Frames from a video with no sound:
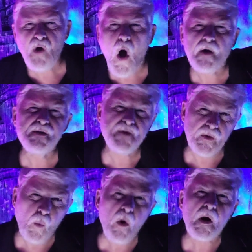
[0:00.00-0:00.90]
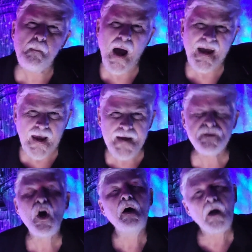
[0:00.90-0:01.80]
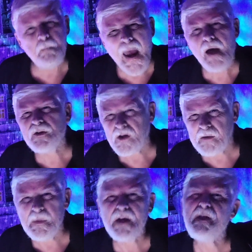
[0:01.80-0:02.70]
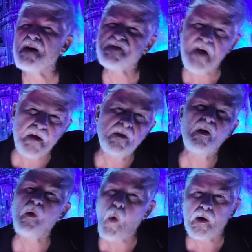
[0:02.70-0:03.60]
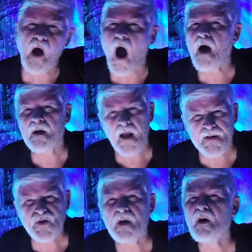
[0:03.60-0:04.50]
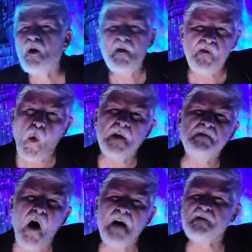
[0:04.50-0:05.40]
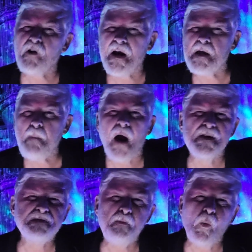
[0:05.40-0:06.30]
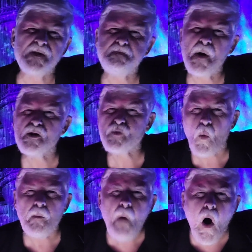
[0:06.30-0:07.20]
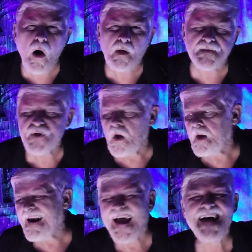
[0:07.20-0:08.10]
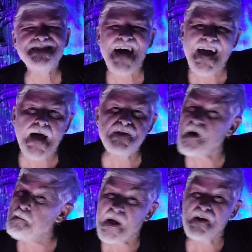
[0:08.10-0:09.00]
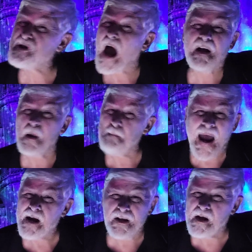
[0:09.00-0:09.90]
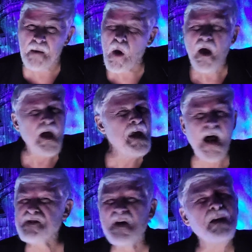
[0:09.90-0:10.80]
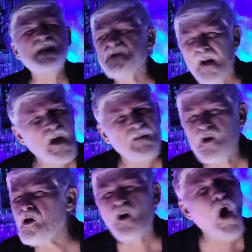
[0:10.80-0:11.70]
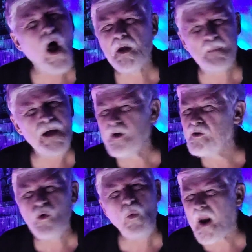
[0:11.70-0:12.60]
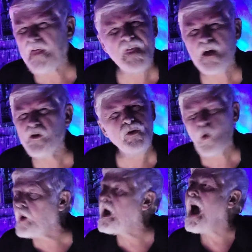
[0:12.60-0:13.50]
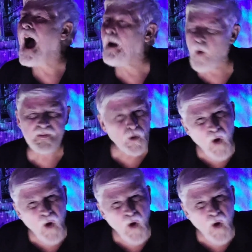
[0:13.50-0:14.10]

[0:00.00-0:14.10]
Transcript: and daughters and the work of my hand, command ye me, thus said the Lord God in Isaiah 45, for anybody's with spiritual balls. I guess I had some because I commanded him. And I said, listen, if you're calling me to do what I think you're doing, I want the